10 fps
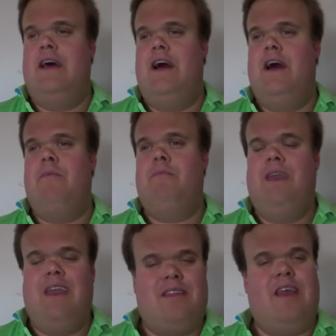
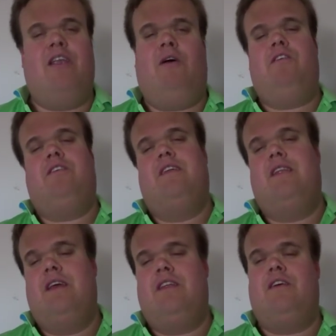Yes, they lost, and
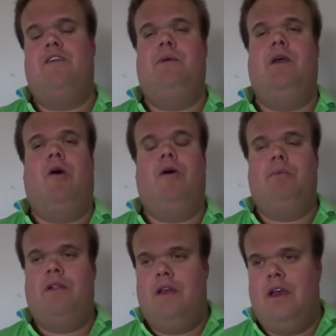it's going to be hard,
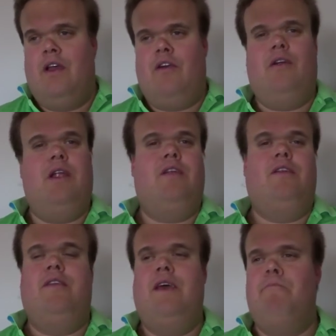but credit
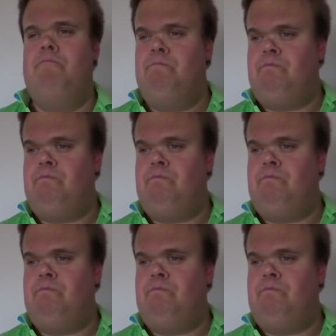to them.